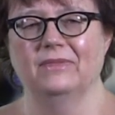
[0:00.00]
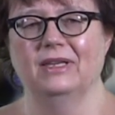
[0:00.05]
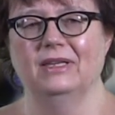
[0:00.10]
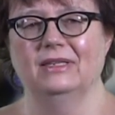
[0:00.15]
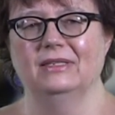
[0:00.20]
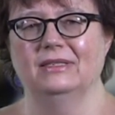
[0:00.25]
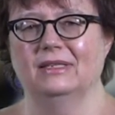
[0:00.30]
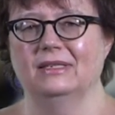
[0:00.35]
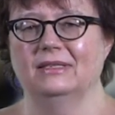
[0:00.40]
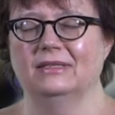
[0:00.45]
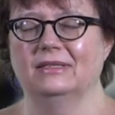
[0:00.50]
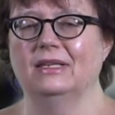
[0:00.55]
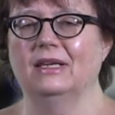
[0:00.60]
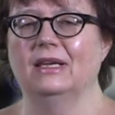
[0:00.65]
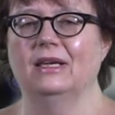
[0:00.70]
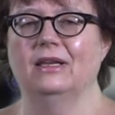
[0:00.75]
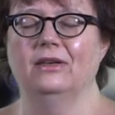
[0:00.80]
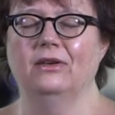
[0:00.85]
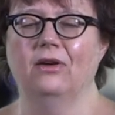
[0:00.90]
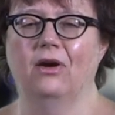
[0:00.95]
is to
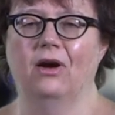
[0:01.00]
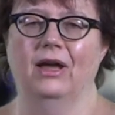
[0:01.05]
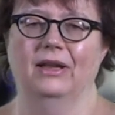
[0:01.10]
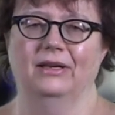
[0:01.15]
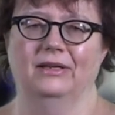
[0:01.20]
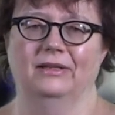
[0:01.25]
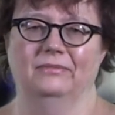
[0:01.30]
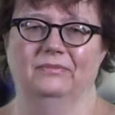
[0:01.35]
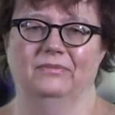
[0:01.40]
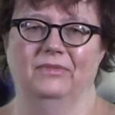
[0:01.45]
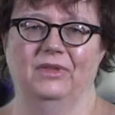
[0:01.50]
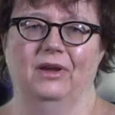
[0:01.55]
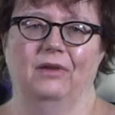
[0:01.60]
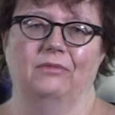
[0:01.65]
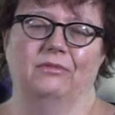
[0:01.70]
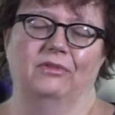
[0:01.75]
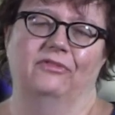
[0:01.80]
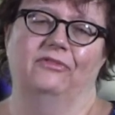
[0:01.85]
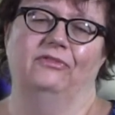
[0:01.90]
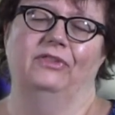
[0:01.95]
see not
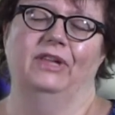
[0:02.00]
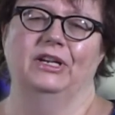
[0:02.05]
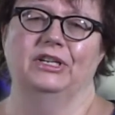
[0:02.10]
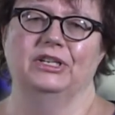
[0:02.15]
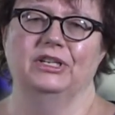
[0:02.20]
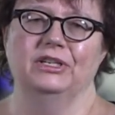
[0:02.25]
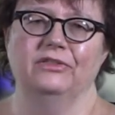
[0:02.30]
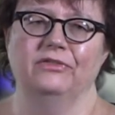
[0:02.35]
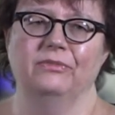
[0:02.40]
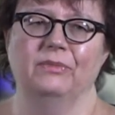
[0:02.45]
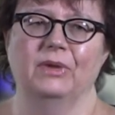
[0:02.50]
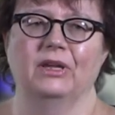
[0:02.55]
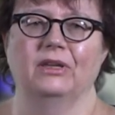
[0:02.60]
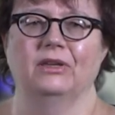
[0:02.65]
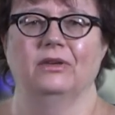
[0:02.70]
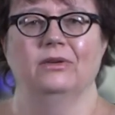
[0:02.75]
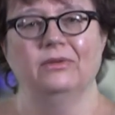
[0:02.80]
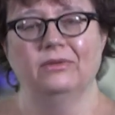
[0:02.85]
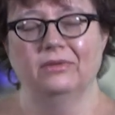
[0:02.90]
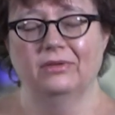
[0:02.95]
a reflection of my
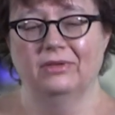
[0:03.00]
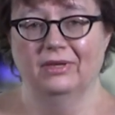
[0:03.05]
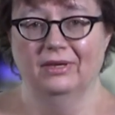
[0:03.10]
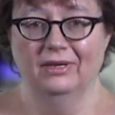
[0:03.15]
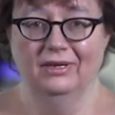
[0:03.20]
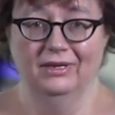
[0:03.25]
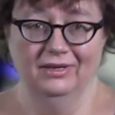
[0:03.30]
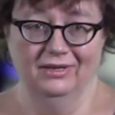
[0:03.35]
youth,